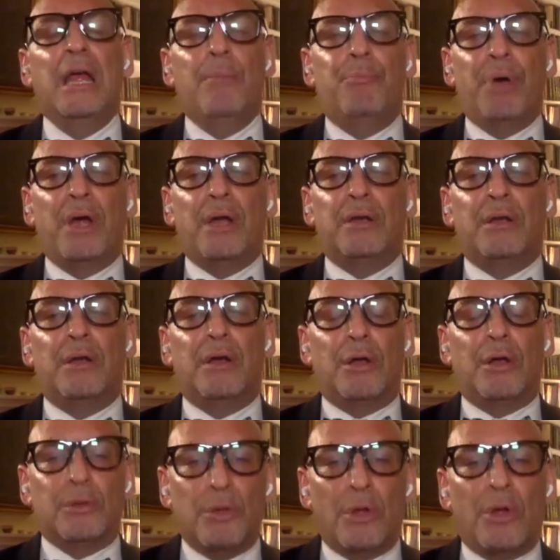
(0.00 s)
But
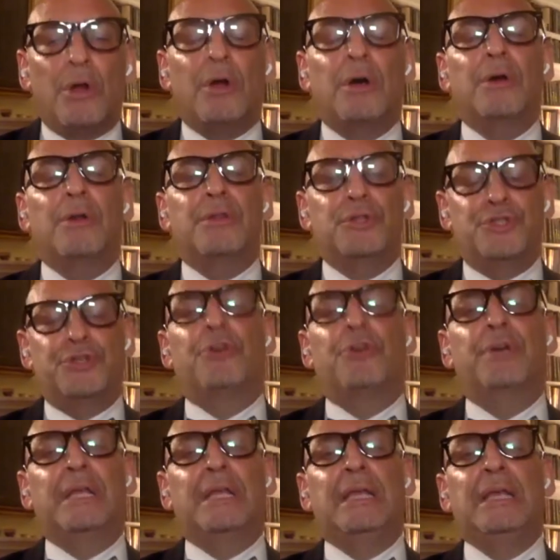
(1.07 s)
along the
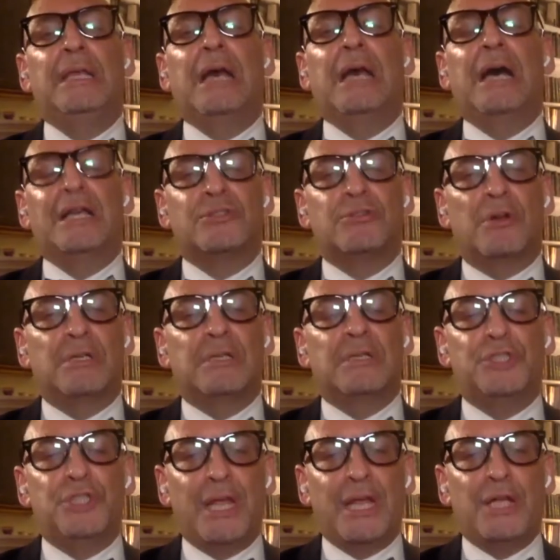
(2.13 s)
journey, I started to
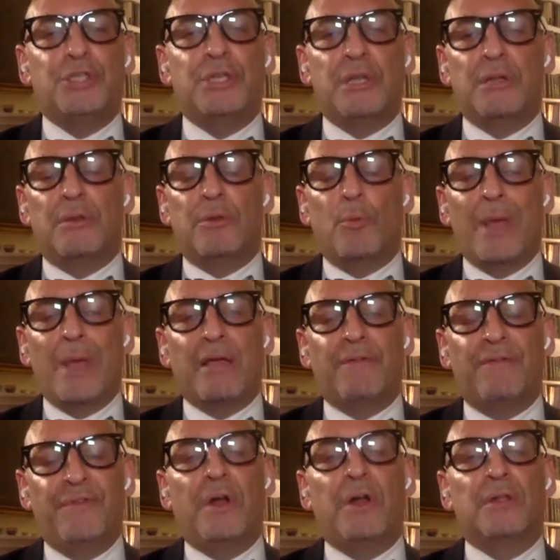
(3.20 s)
change the way I
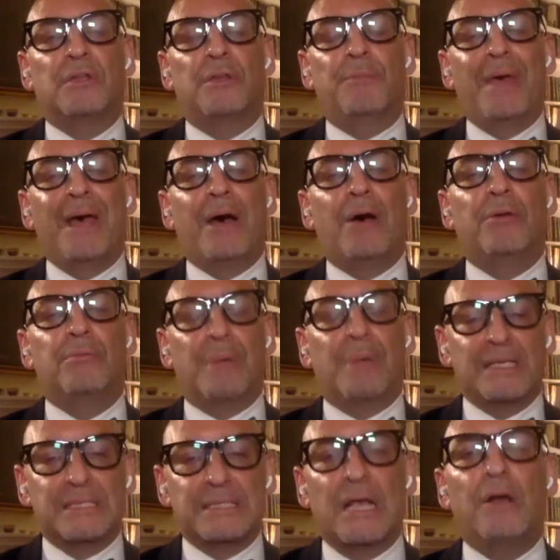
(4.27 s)
felt about
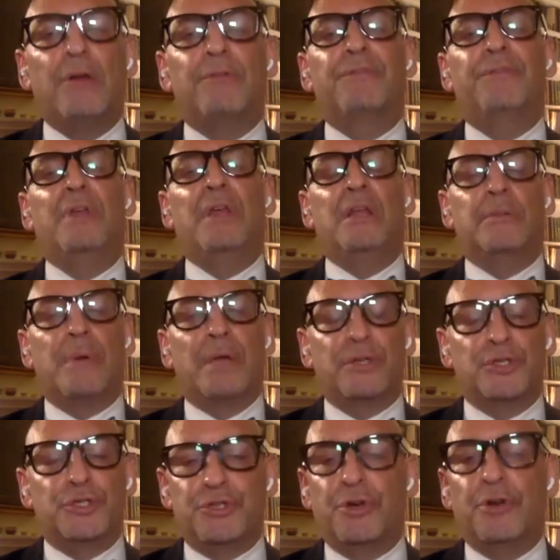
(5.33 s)
myself and about
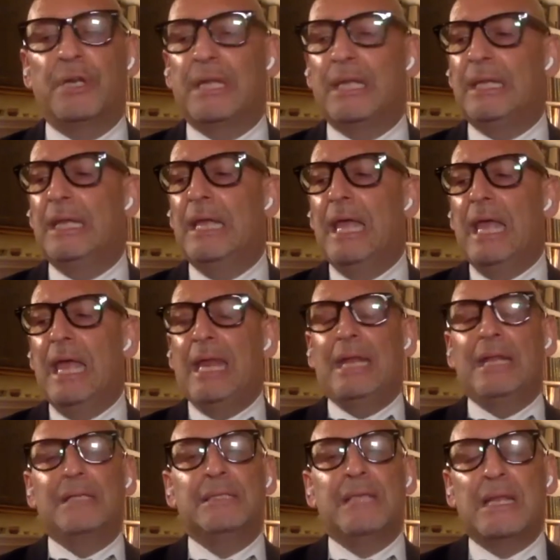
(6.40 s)
the journey.
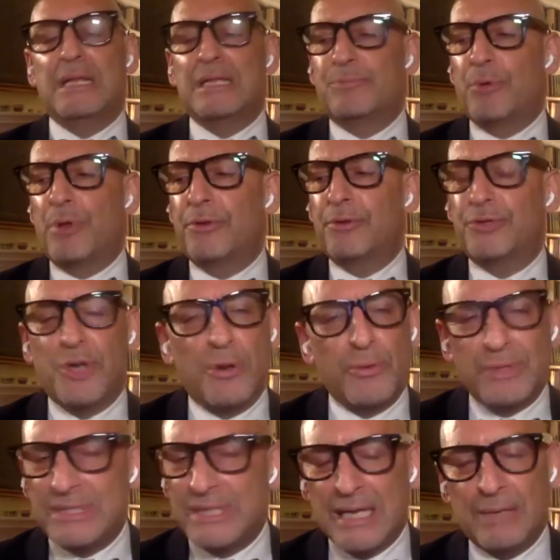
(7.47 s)
And as Brother Joe
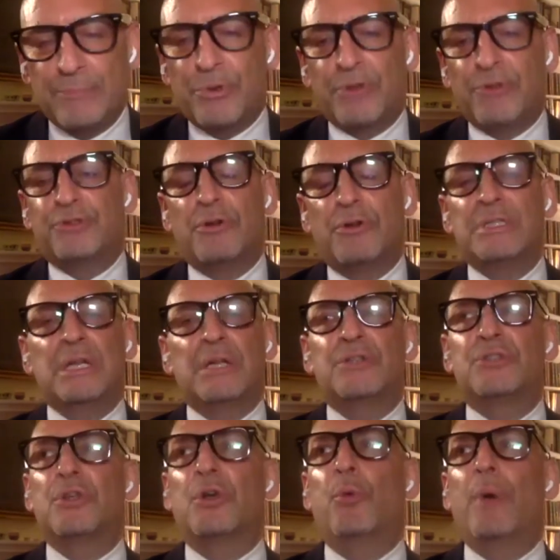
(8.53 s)
said, and Brother Joe said it
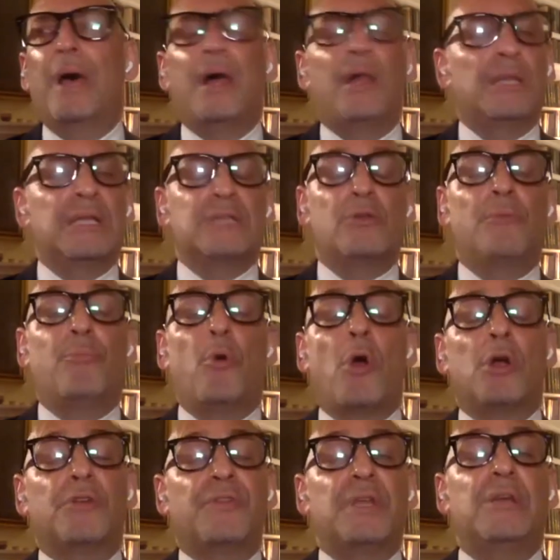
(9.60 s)
so well, and it's all
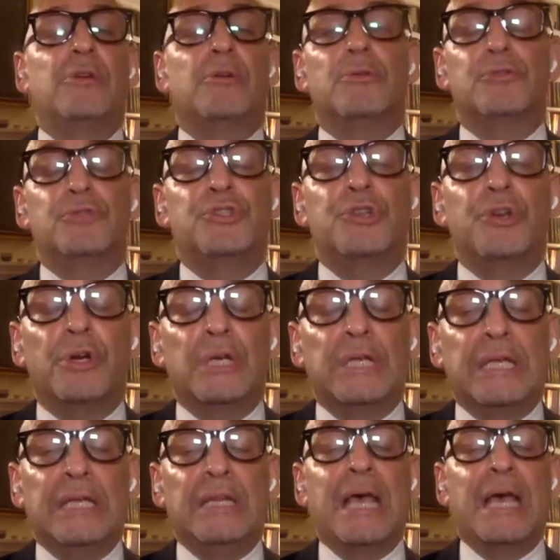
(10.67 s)
part of the hero's
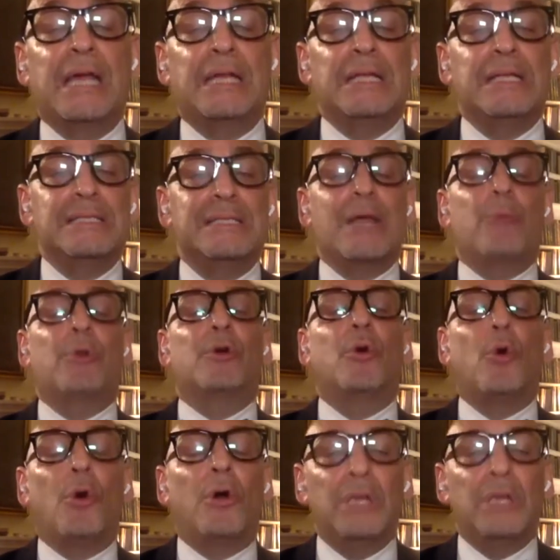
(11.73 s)
journey, and that is that we're
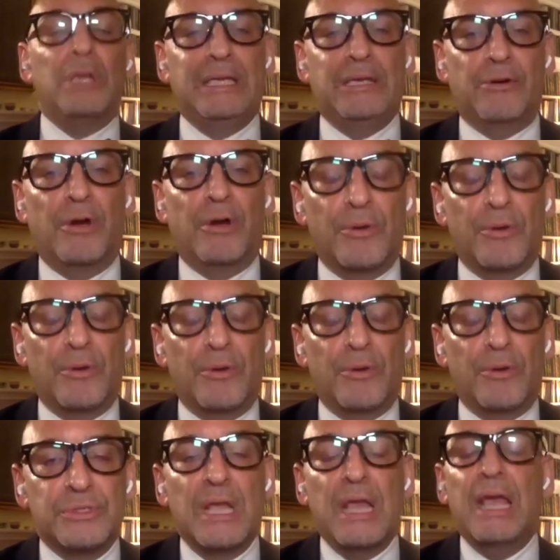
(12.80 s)
all heroes.
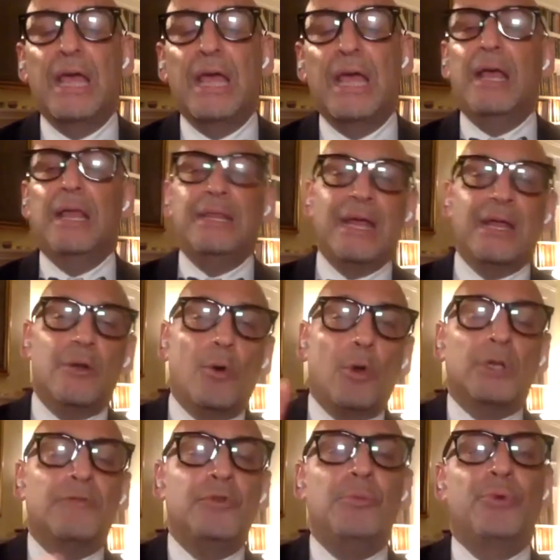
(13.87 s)
That all of
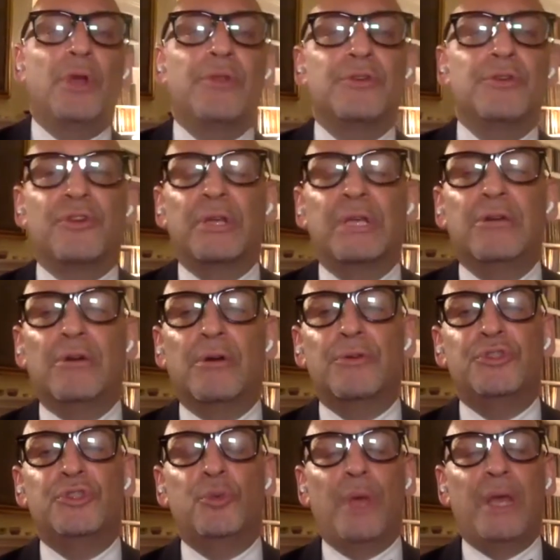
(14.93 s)
you brothers are heroes.
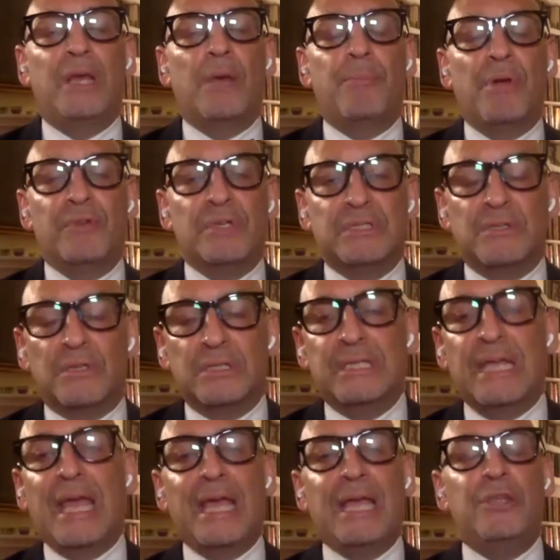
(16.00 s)
You wake up every single
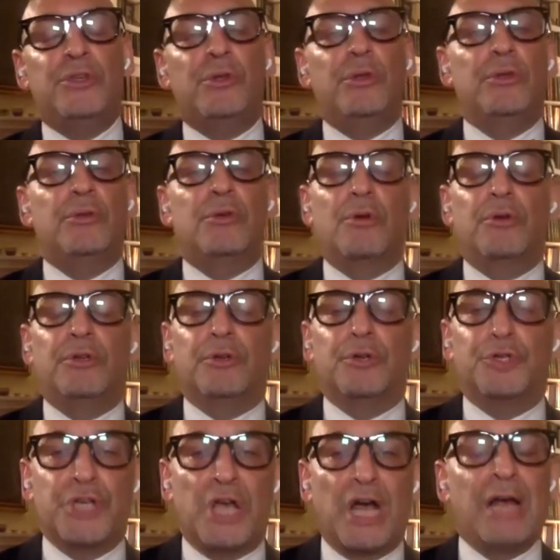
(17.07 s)
day, you go to your
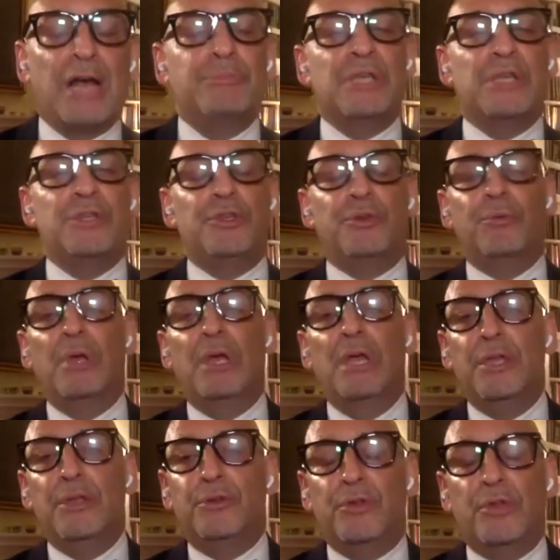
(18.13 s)
jobs, and you
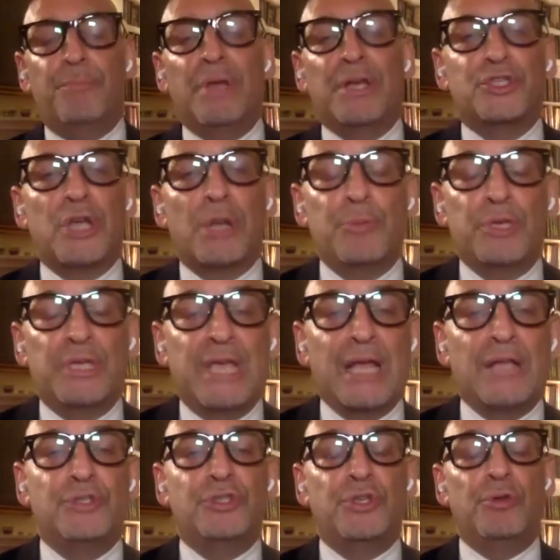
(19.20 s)
do the best job you
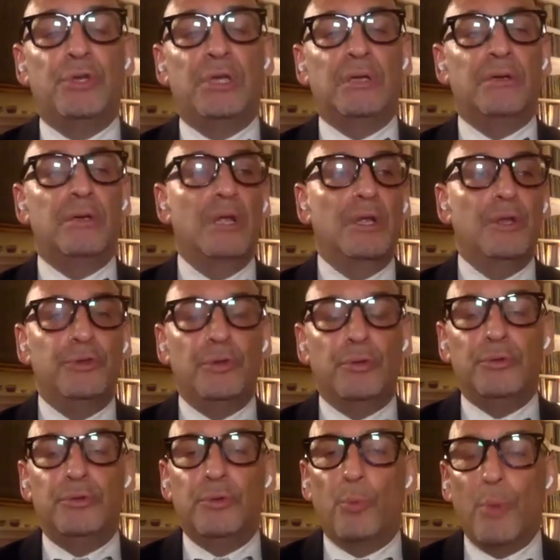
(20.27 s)
can so you can
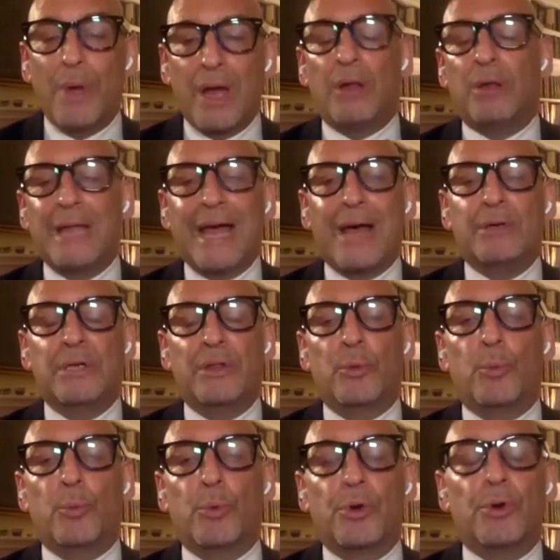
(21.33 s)
do well out in the
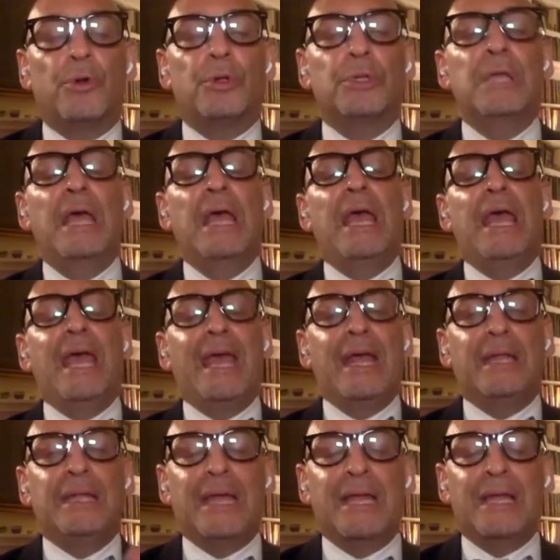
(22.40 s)
world
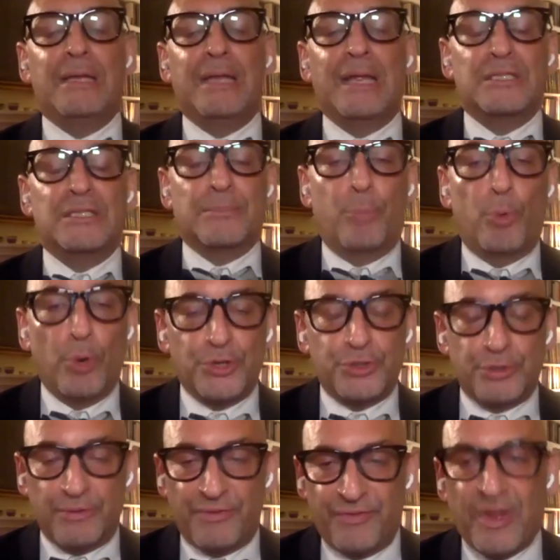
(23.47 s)
and support
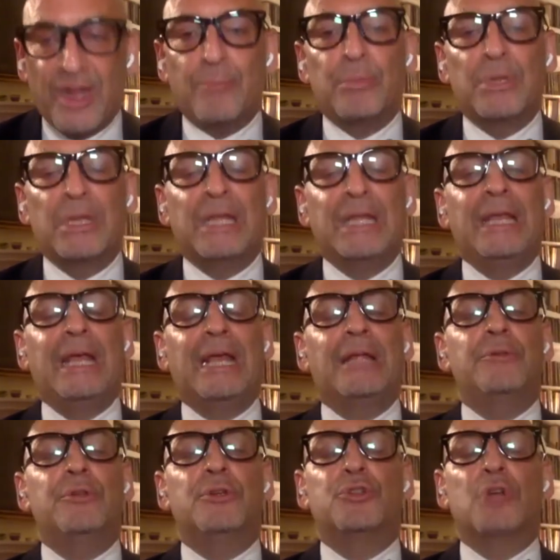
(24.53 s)
your family,
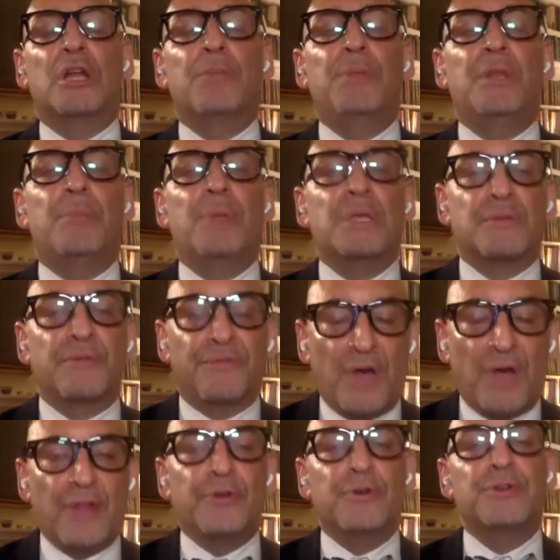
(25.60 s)
and you're trying to be the best
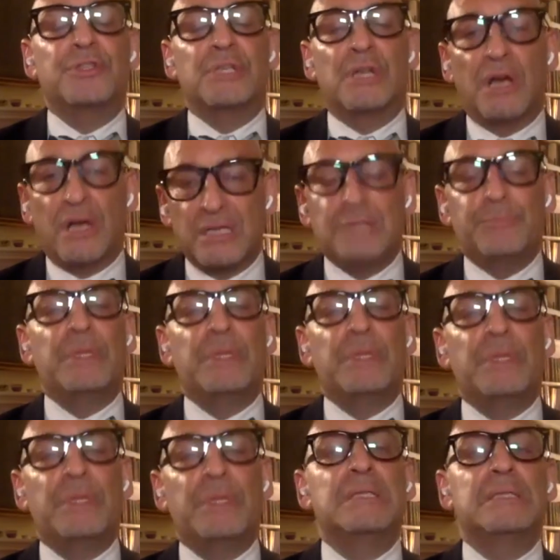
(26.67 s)
fathers and
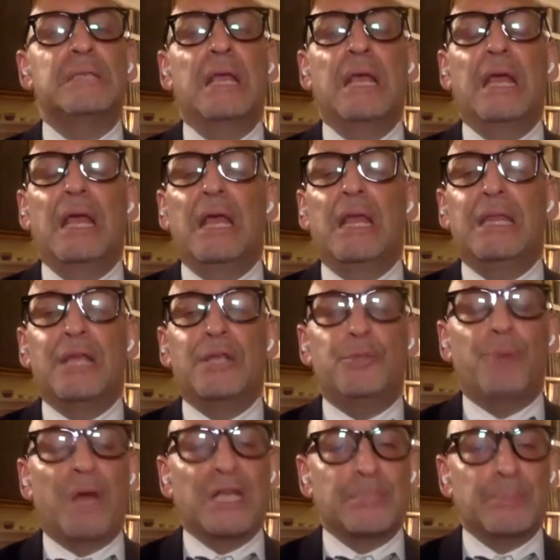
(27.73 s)
husbands that you
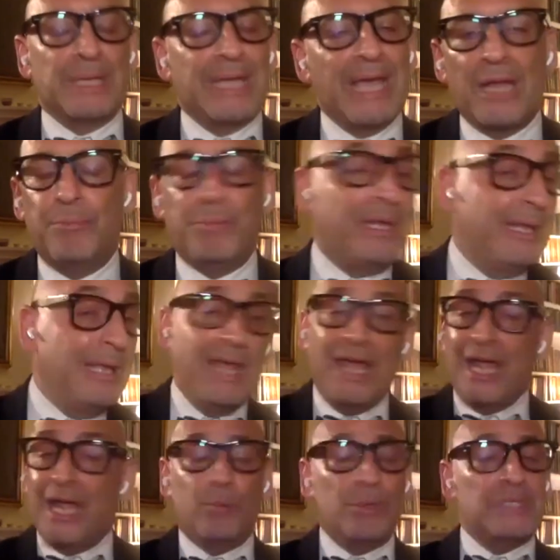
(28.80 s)
possibly can be.
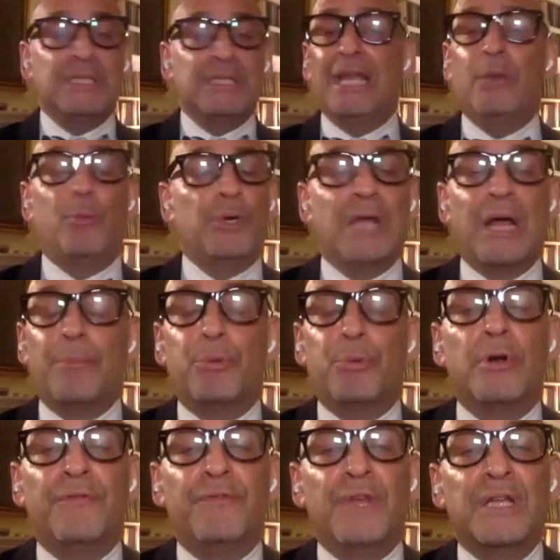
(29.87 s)
And once again, we're not
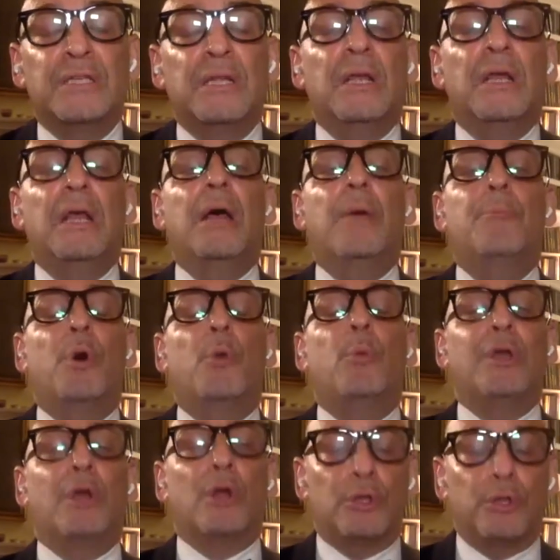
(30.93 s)
perfect, but
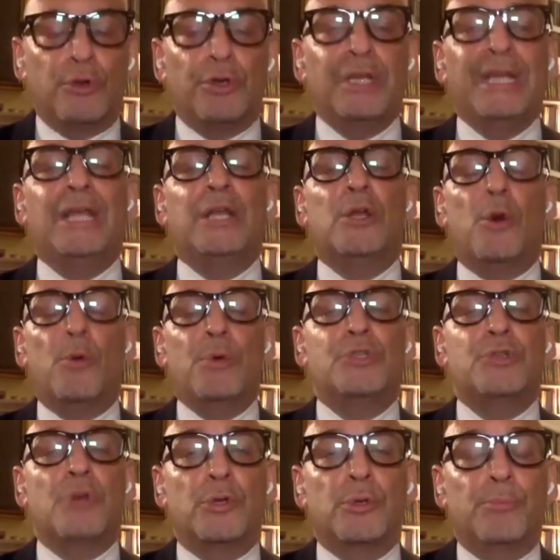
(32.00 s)
we are learning and always
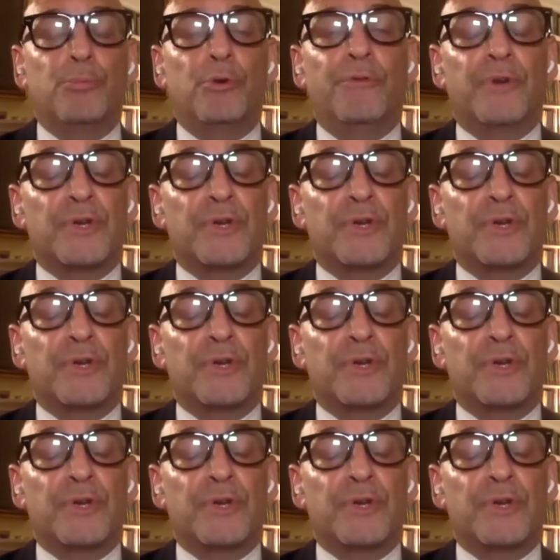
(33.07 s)
trying to improve